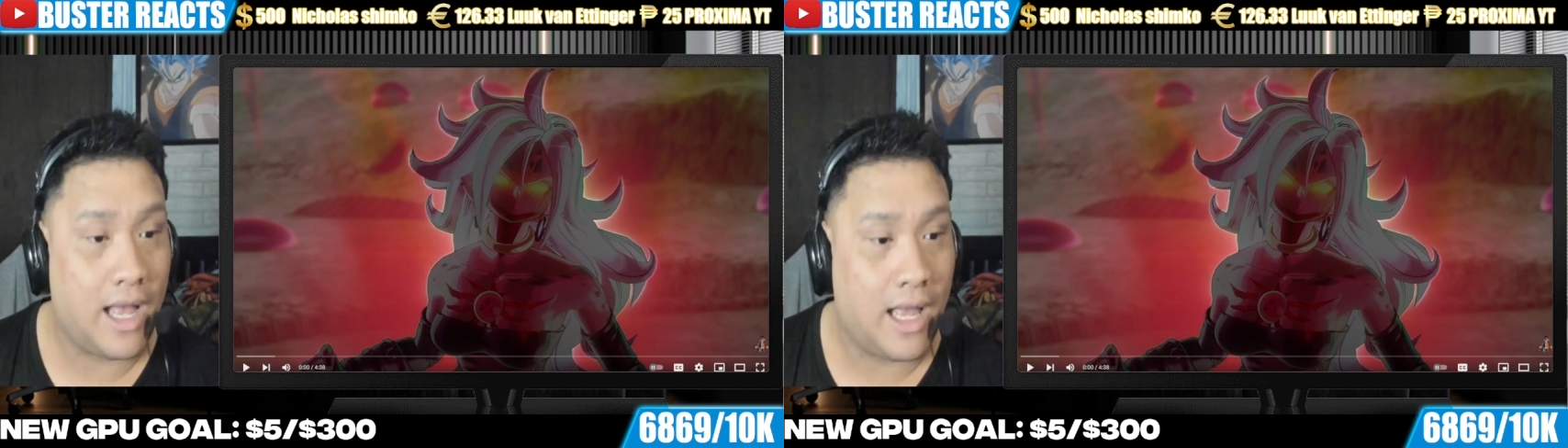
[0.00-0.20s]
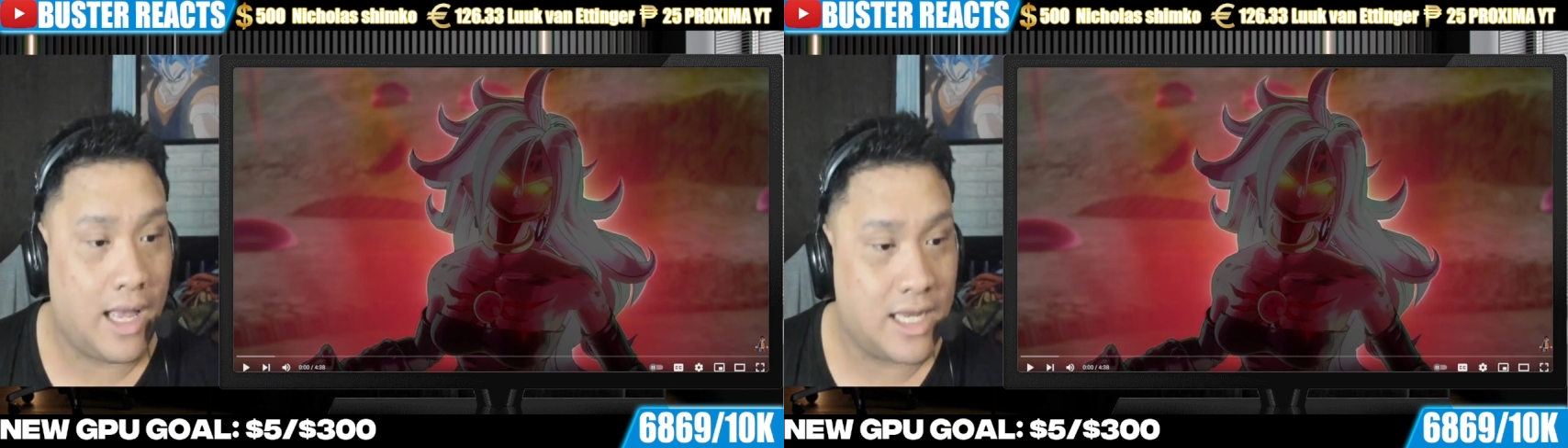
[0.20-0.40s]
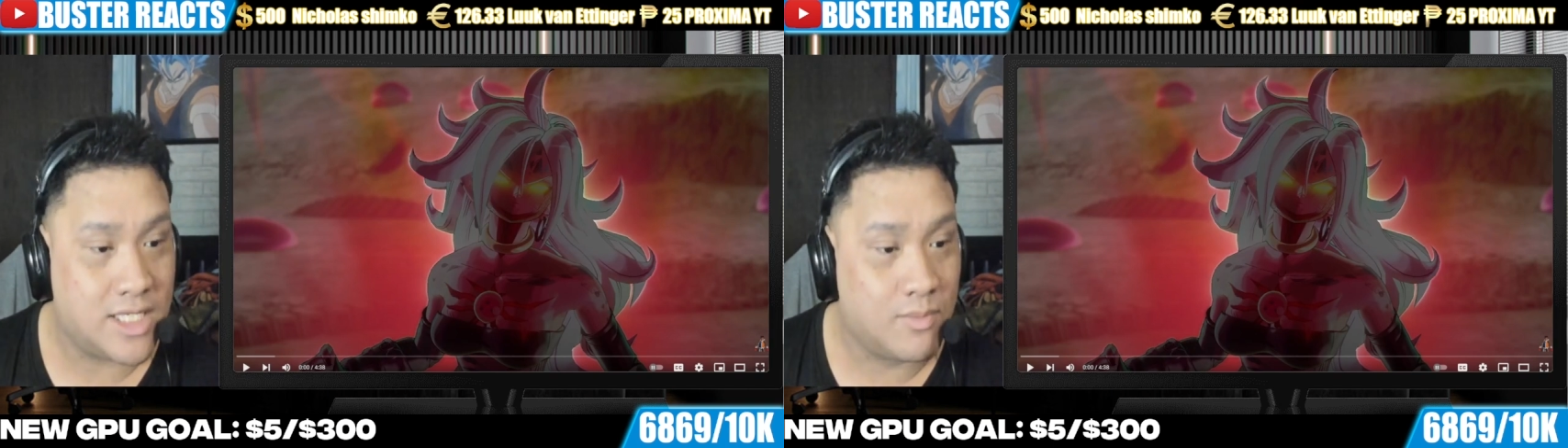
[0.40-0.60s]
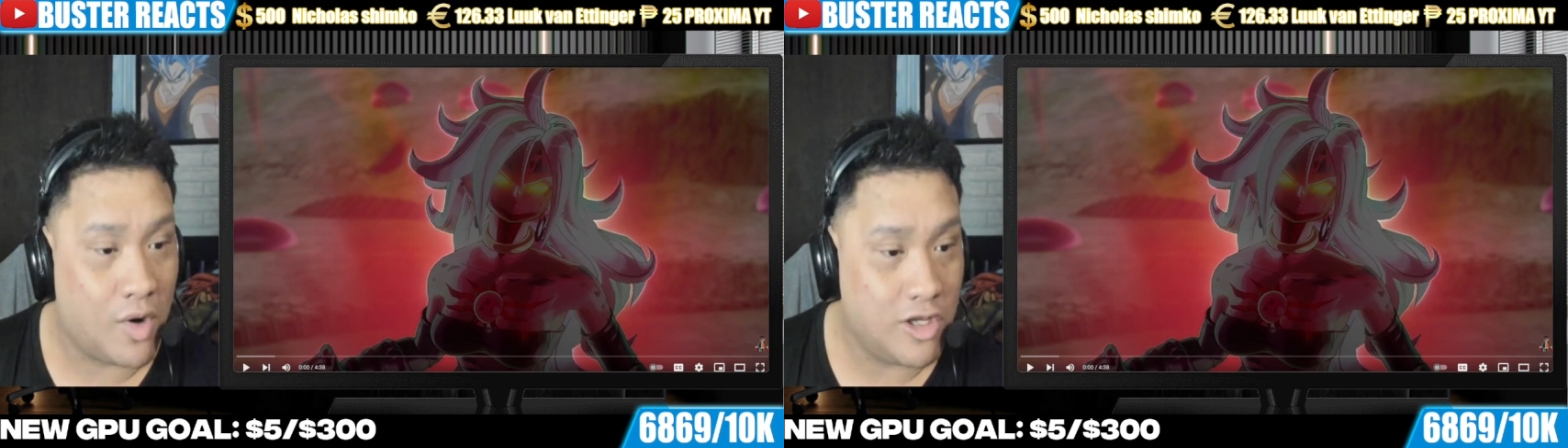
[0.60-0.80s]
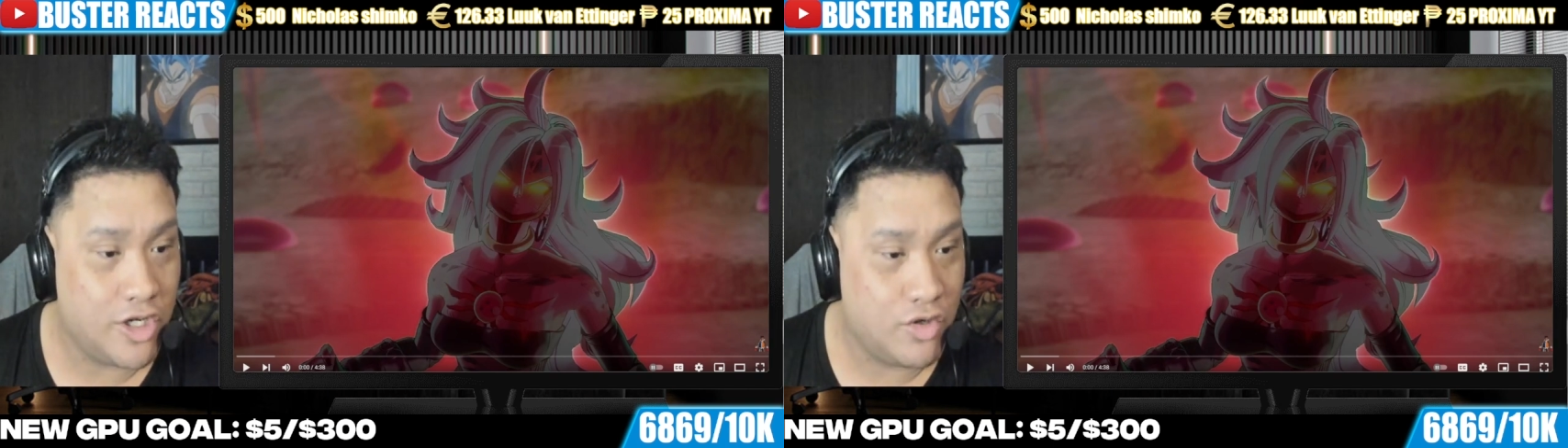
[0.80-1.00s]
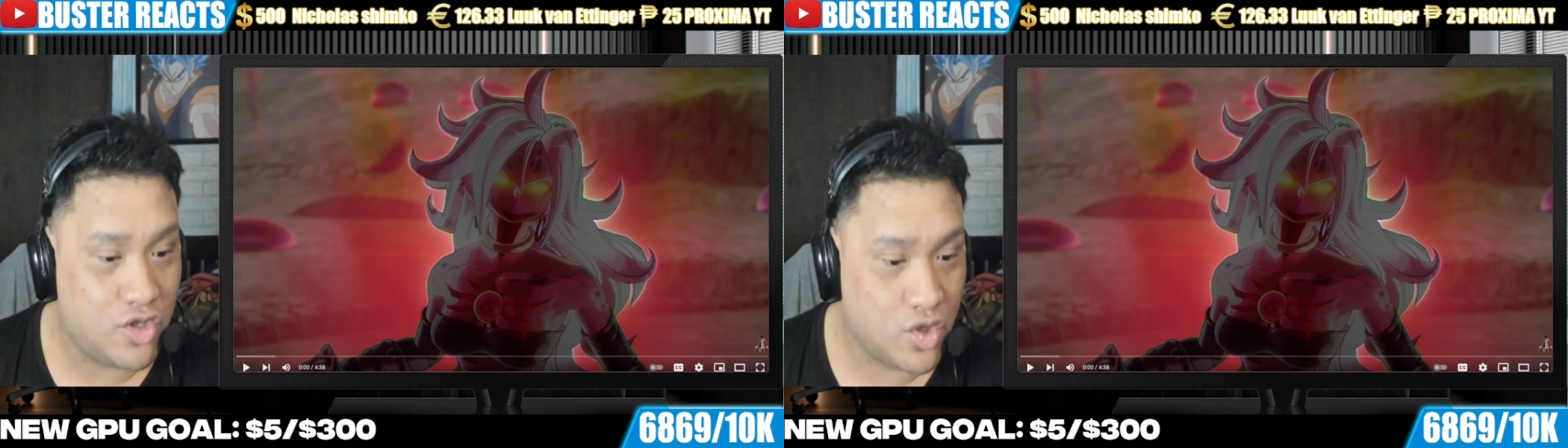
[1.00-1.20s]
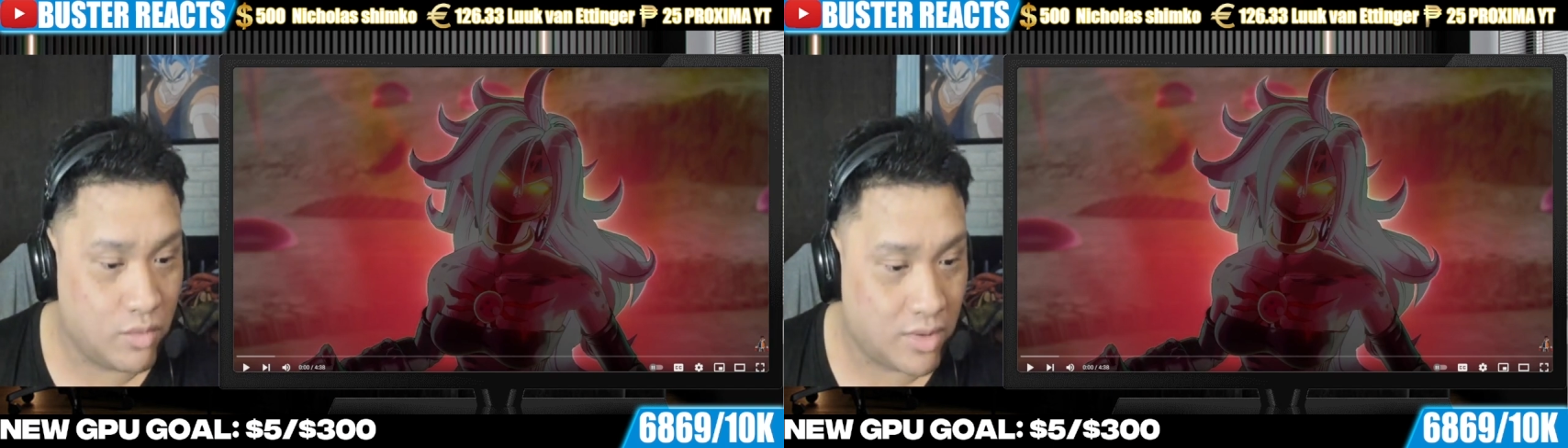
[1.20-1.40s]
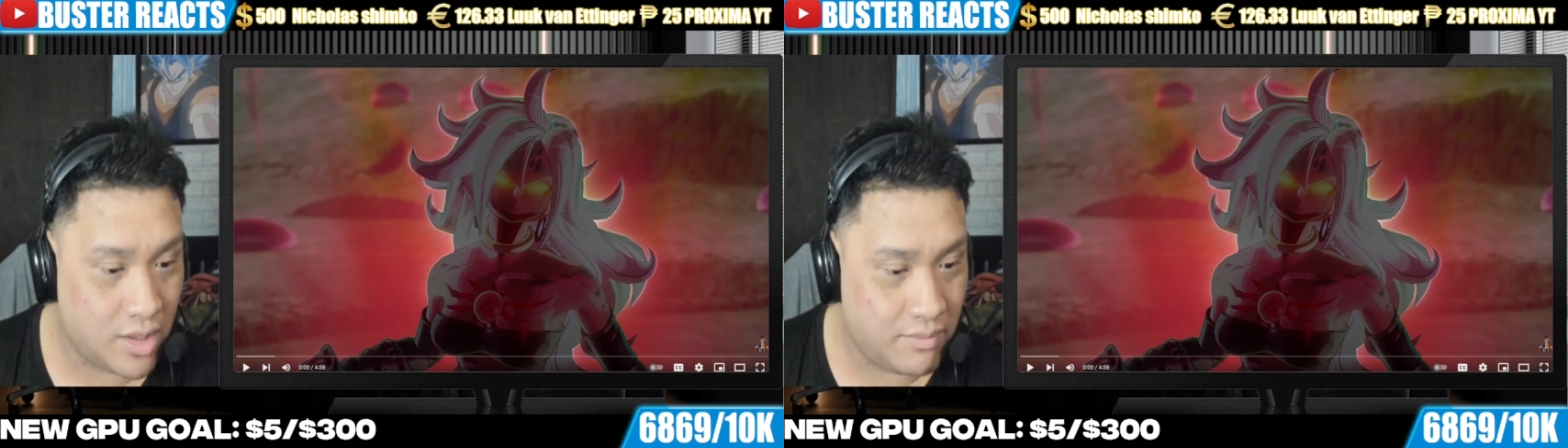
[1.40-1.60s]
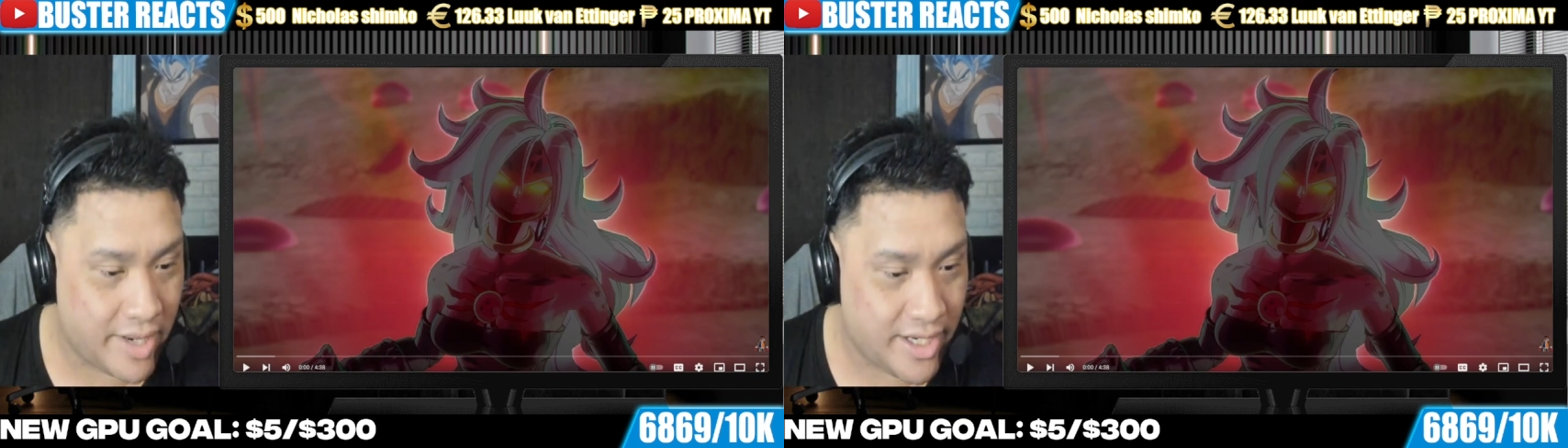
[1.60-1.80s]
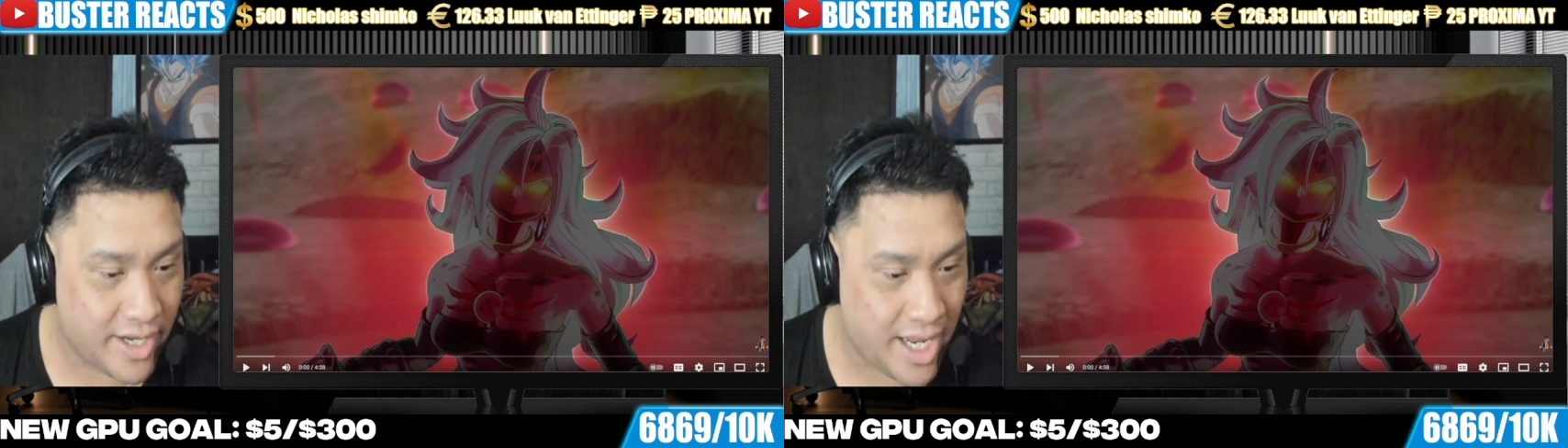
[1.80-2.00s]
a small YouTuber
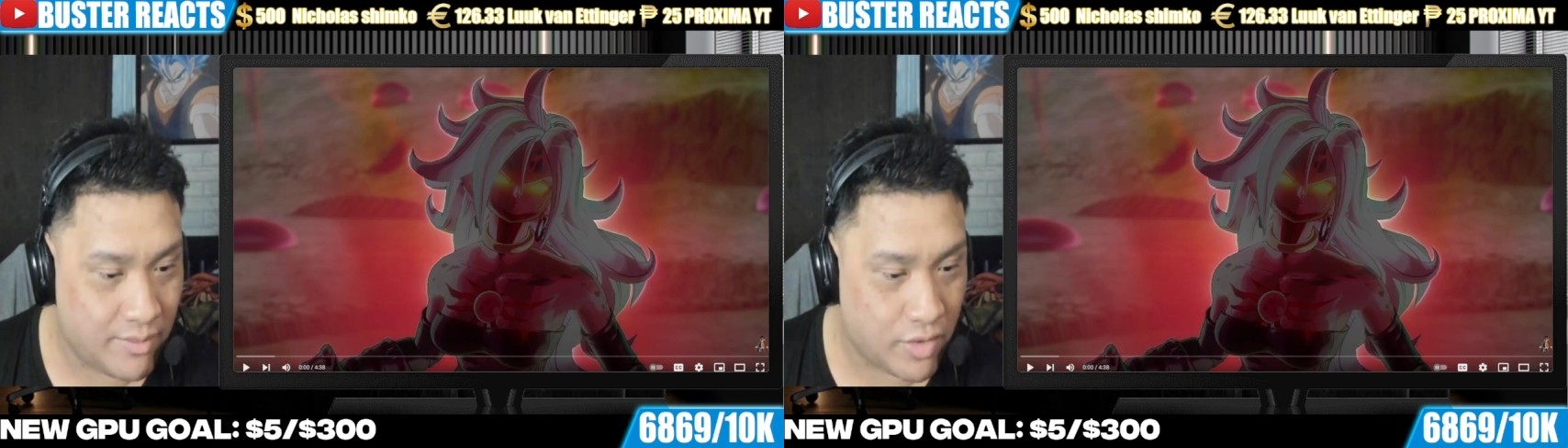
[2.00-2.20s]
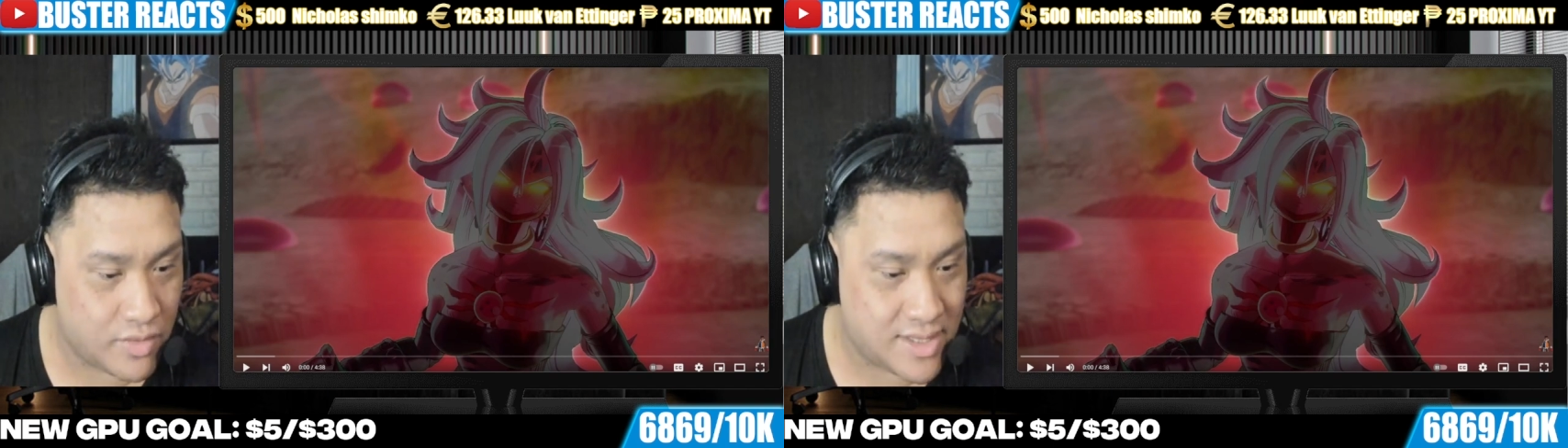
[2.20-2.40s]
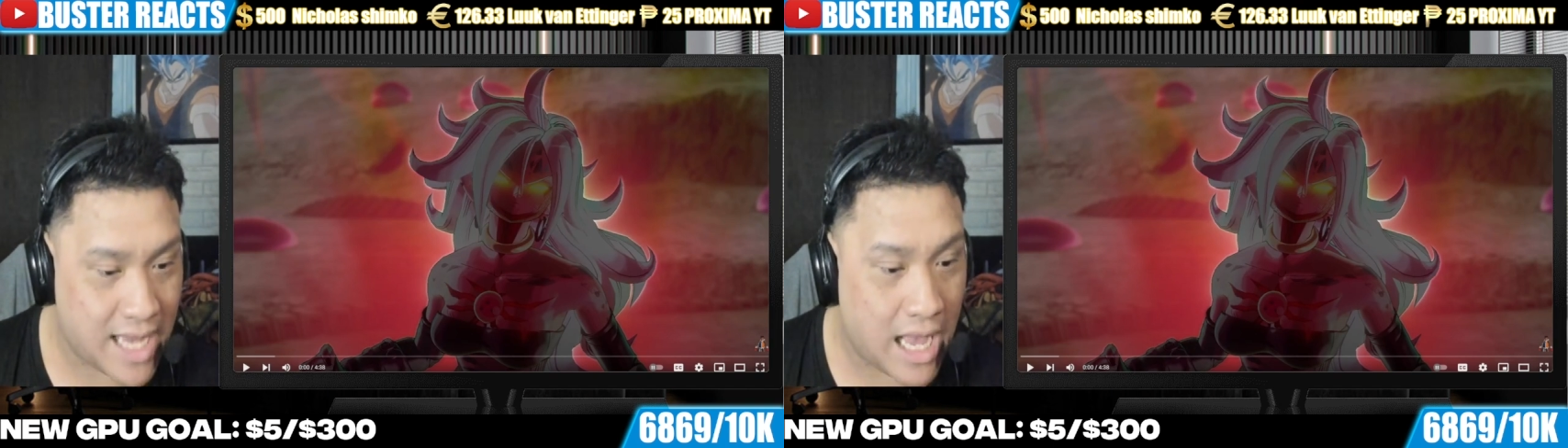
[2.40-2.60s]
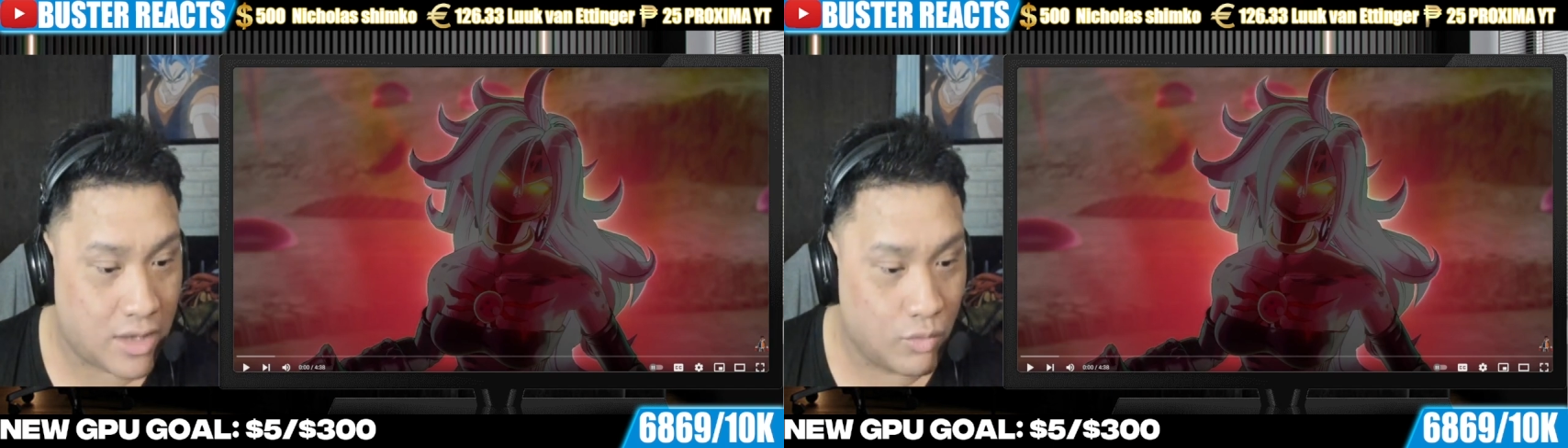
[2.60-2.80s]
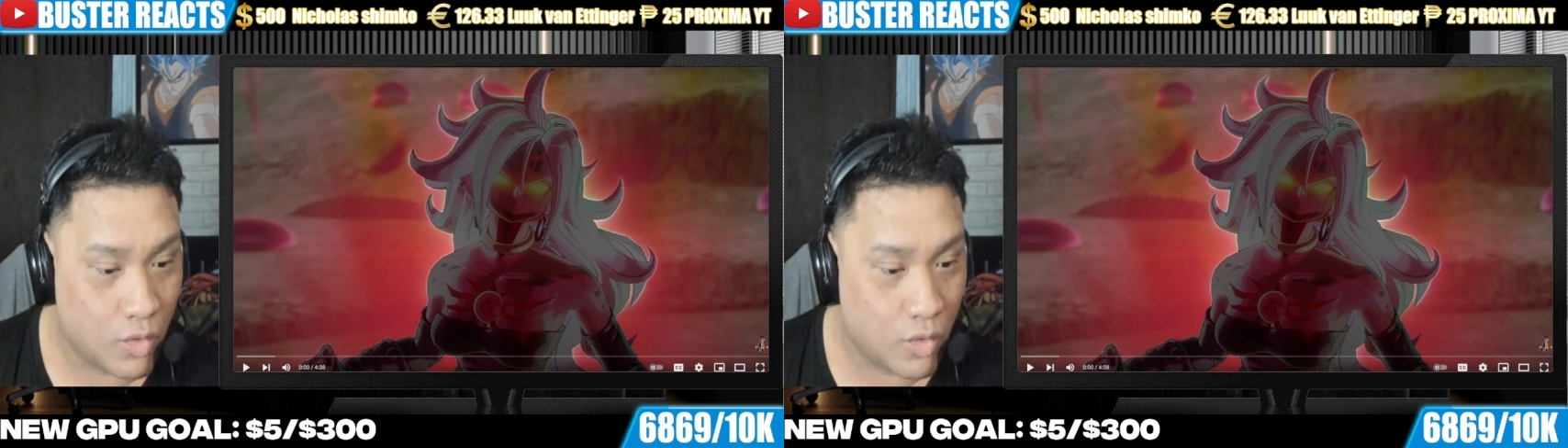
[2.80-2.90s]
by the name of Saan